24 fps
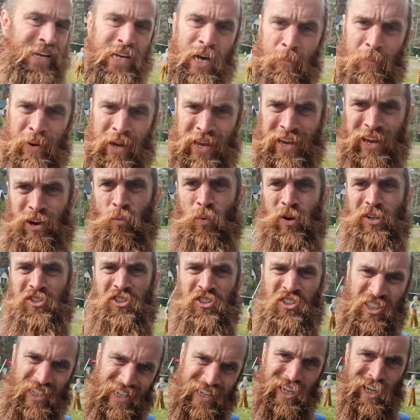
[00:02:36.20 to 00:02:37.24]
come here, we're
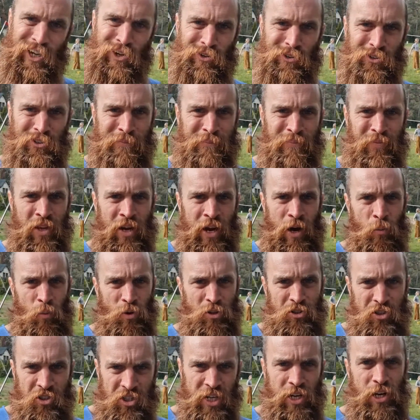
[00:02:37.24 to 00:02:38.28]
seagulls. And
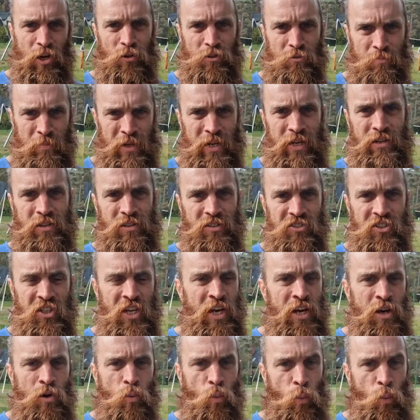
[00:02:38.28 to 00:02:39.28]
what seagulls means,